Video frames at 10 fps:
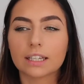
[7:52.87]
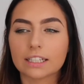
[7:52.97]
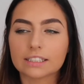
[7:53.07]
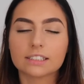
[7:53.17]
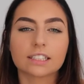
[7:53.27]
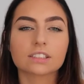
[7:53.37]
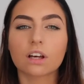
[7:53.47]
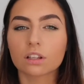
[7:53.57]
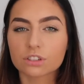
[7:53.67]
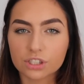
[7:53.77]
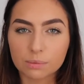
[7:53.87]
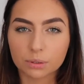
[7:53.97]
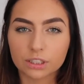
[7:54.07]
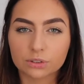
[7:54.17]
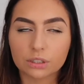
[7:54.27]
Like it's $6
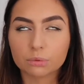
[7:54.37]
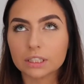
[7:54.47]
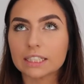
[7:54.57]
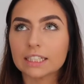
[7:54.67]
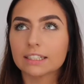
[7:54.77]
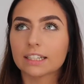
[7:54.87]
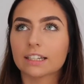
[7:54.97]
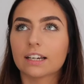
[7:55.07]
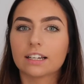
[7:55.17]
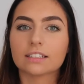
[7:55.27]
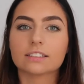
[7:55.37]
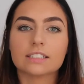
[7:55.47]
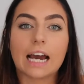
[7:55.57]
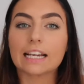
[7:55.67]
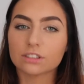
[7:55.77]
cheaper. Like do I really need like a
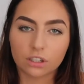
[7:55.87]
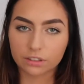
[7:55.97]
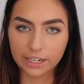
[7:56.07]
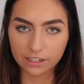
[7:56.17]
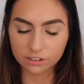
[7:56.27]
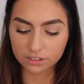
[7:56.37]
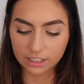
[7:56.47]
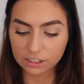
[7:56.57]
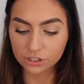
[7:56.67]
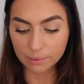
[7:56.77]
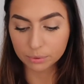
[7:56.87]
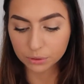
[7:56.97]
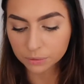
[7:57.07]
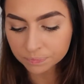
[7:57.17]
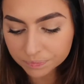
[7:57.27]
$9 hair like shampoo?